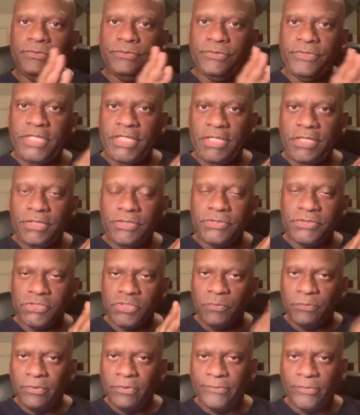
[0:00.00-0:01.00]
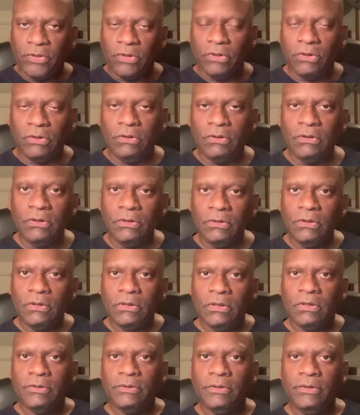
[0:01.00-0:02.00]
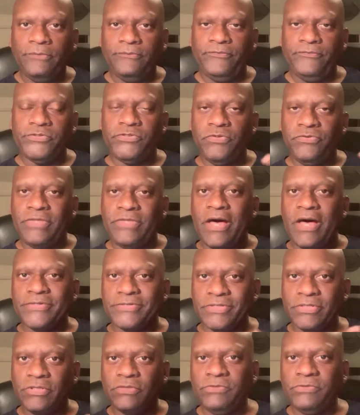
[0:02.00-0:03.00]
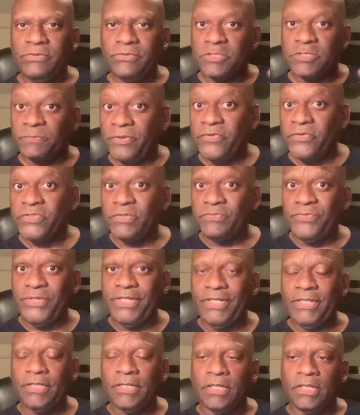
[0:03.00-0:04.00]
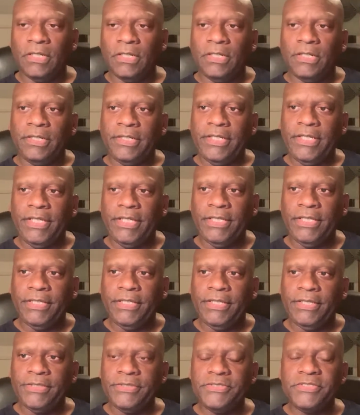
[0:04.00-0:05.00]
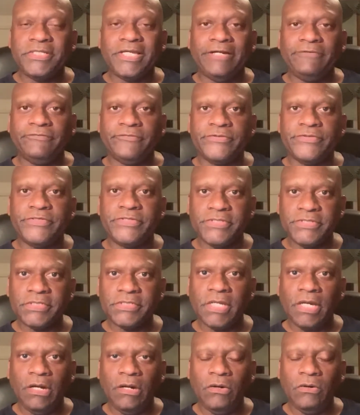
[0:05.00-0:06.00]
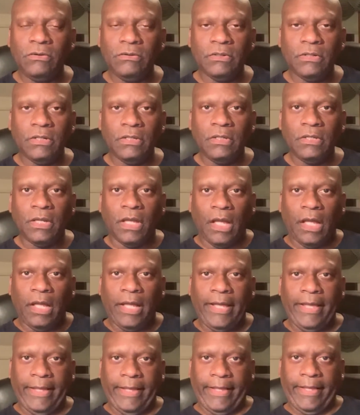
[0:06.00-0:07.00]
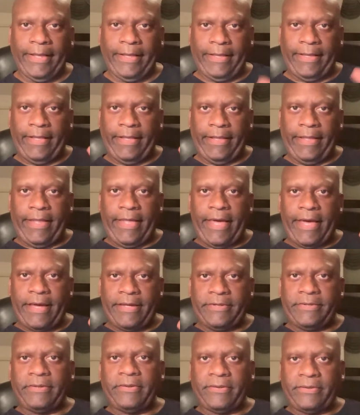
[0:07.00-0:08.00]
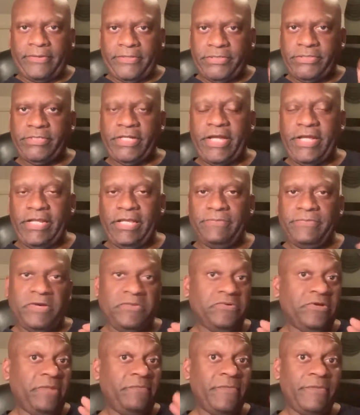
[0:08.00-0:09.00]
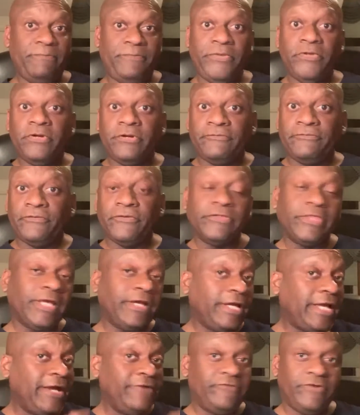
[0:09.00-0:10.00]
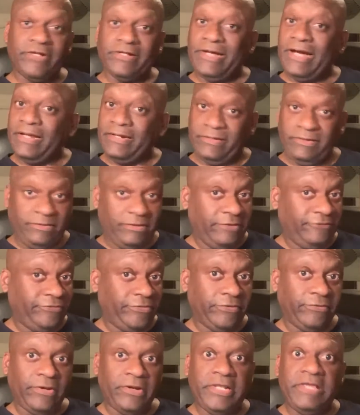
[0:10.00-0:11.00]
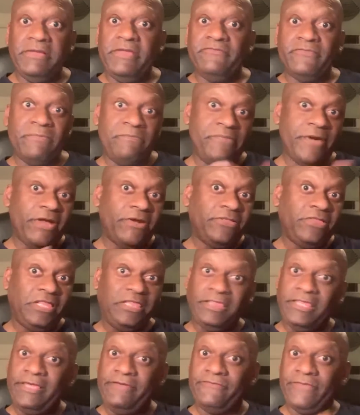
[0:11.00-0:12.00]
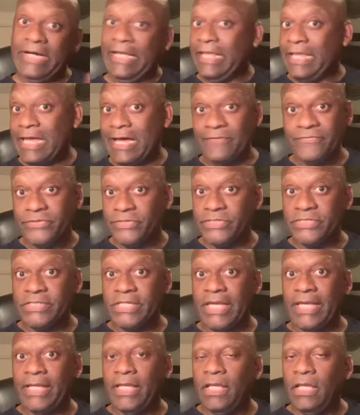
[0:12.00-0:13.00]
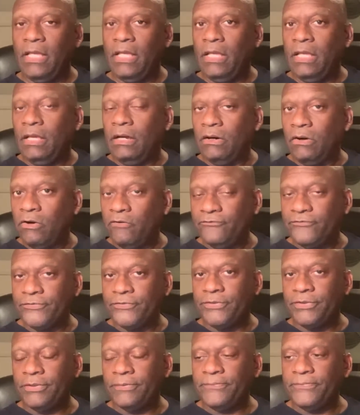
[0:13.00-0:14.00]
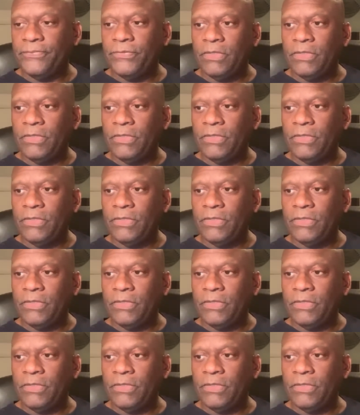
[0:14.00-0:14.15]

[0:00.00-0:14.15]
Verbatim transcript: The Super Bowl for 2003 was supposed to be in San Francisco at a stadium that would have been beautiful that ever gotten off the ground, even better than Levi, I have to say, over